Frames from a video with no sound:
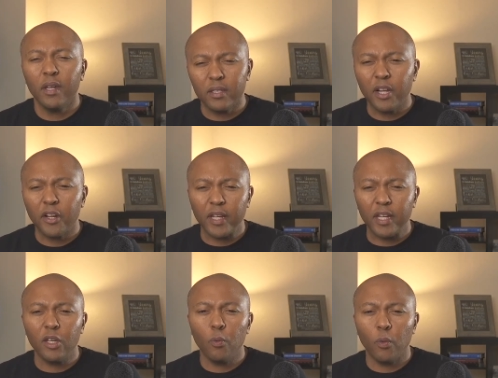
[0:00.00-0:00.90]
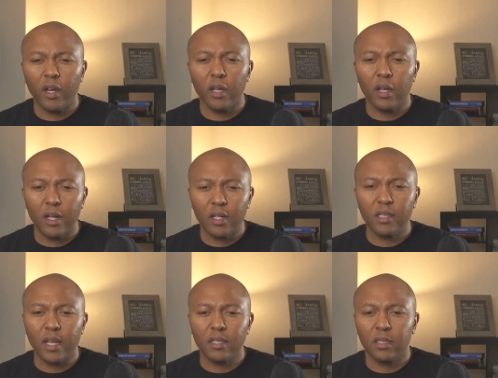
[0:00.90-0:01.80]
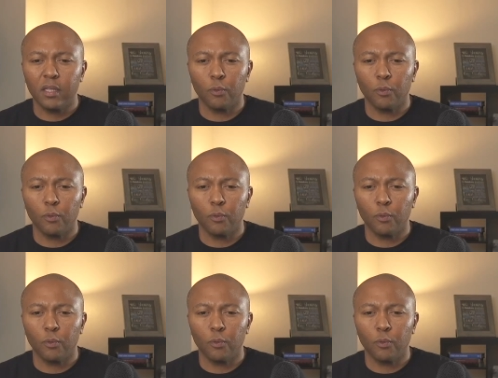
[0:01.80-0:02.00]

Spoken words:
Is there any way us as